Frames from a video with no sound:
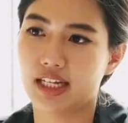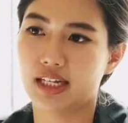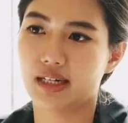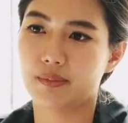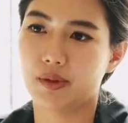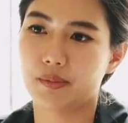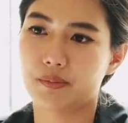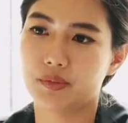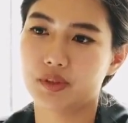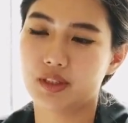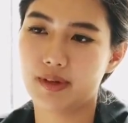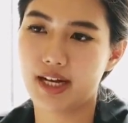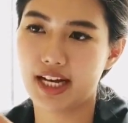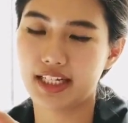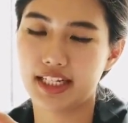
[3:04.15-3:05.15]
that's the
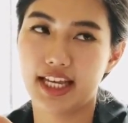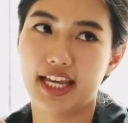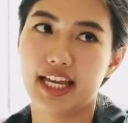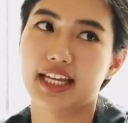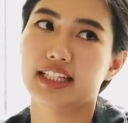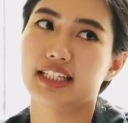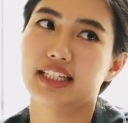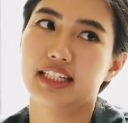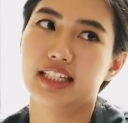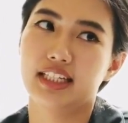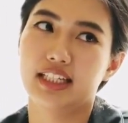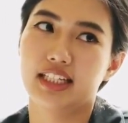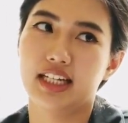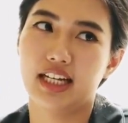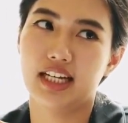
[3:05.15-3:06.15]
case, I would say
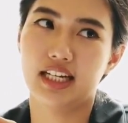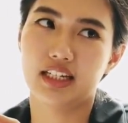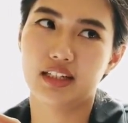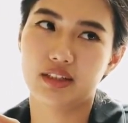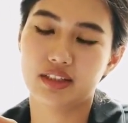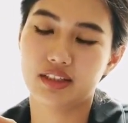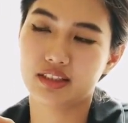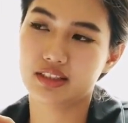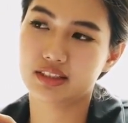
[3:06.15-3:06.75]
make sure that you